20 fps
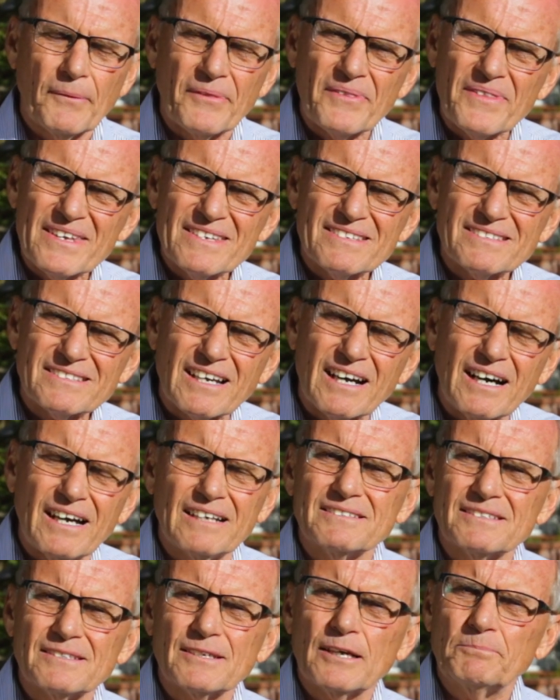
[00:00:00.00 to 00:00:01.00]
This
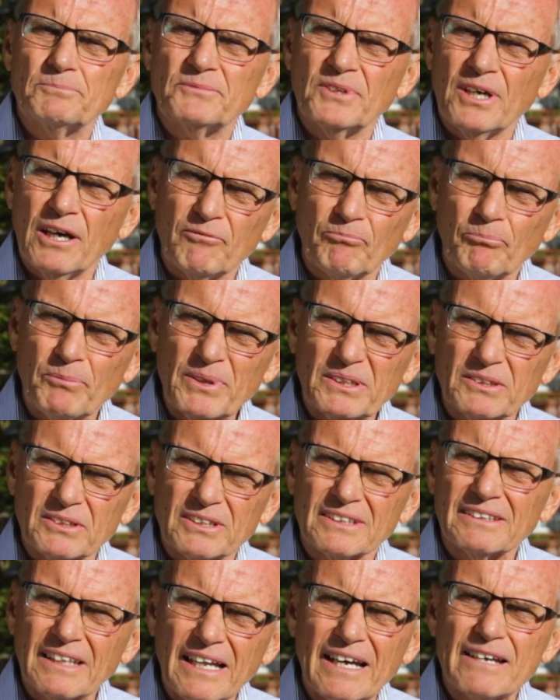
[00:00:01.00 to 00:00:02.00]
concept of
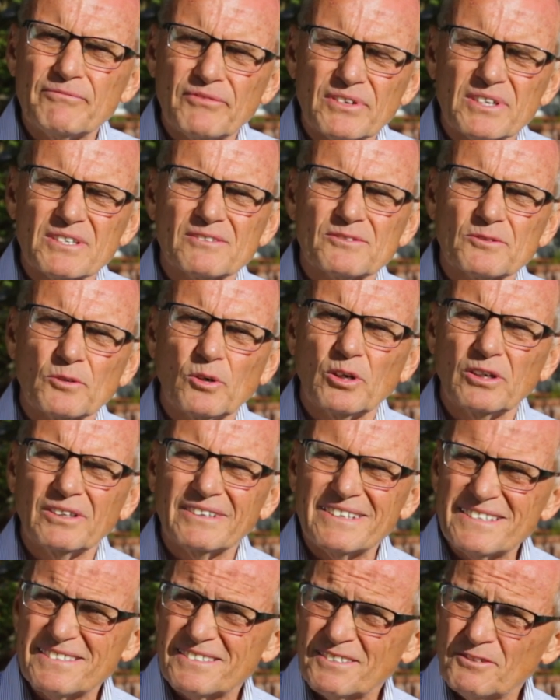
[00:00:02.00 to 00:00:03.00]
building life in the soil
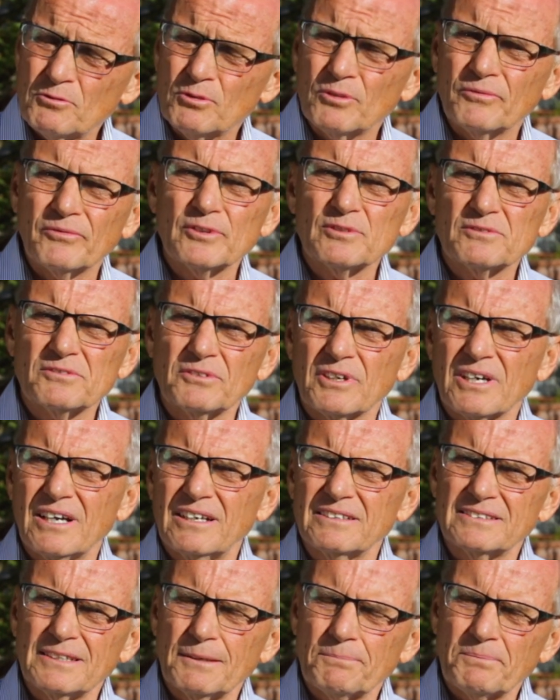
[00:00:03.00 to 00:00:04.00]
is a universal
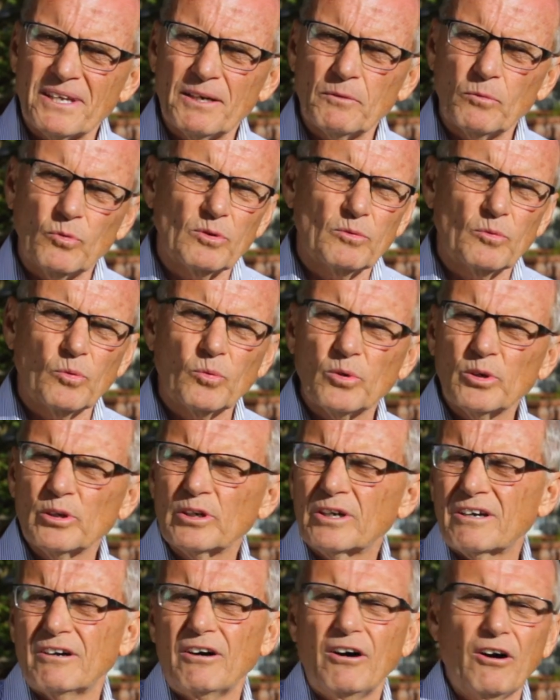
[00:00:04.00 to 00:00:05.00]
concept that will
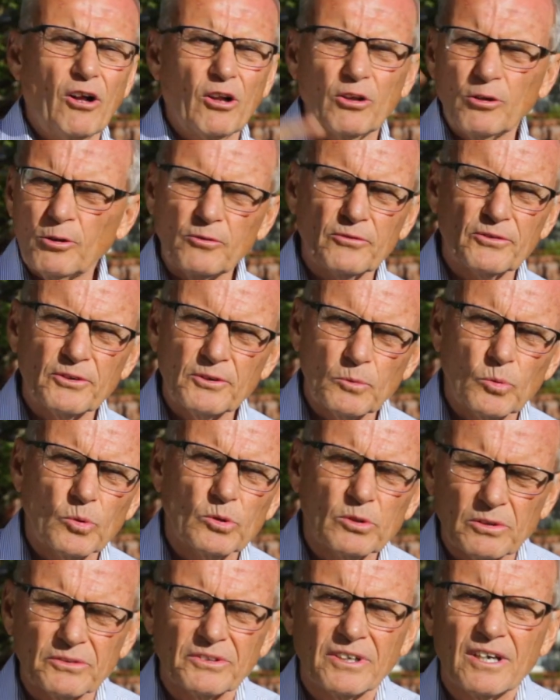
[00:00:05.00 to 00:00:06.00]
work all over the
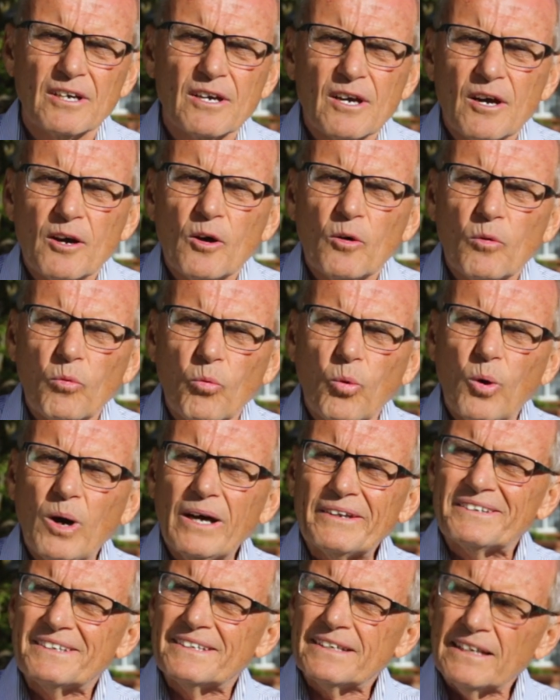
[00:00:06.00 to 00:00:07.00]
world.
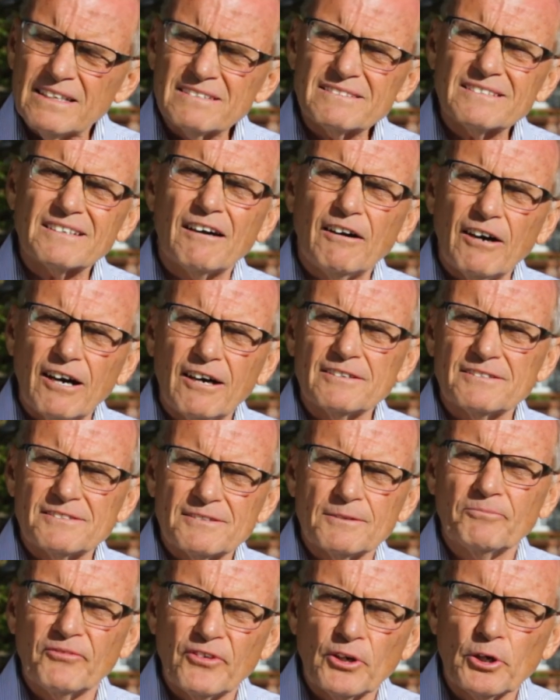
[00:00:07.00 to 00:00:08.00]
What does cause
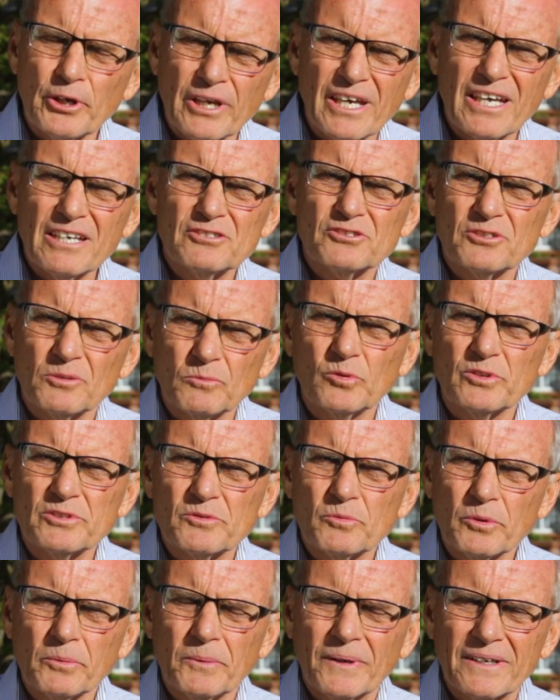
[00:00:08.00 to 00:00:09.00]
some variation,
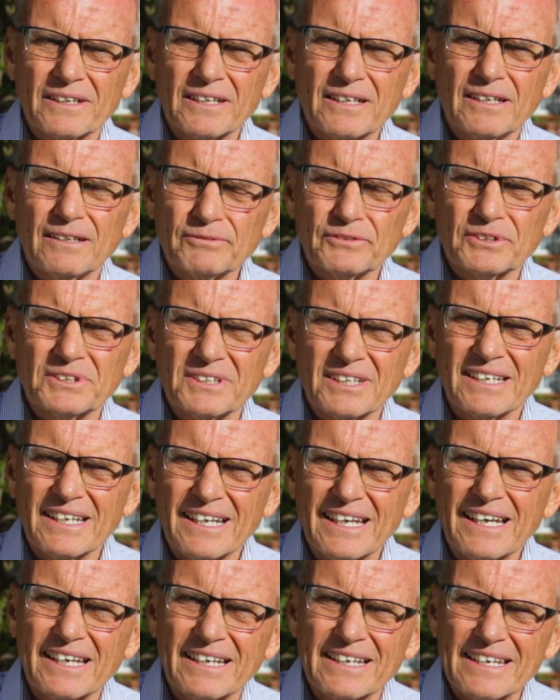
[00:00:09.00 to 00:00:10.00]
which we want to cover
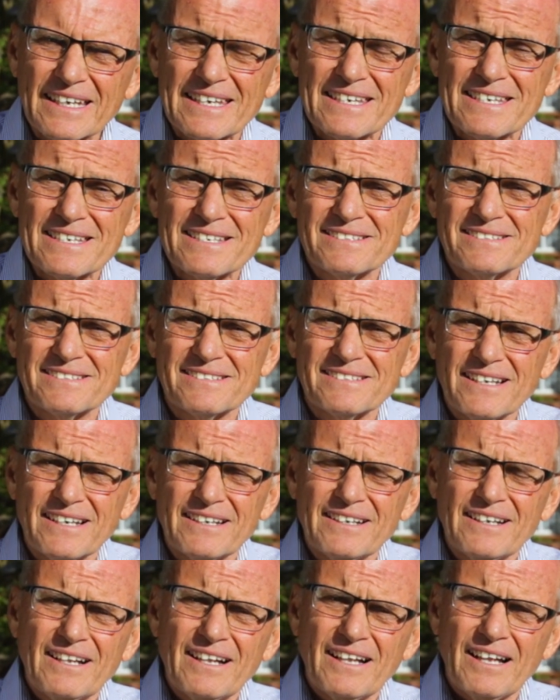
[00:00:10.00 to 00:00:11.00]
today, is
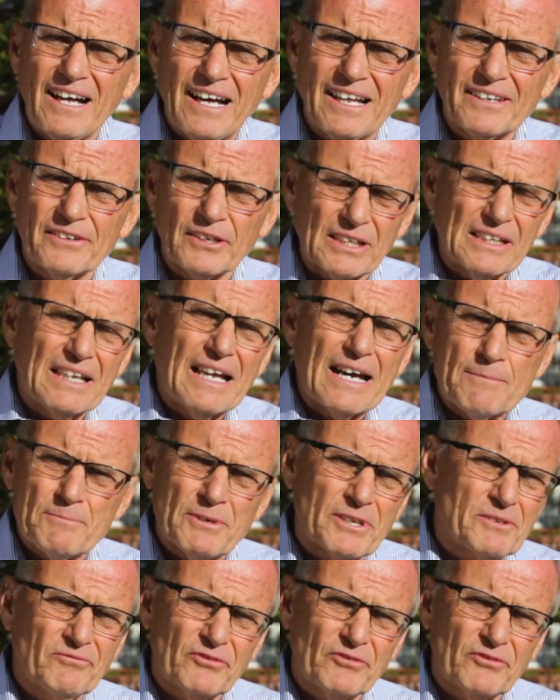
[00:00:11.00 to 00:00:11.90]
the climate.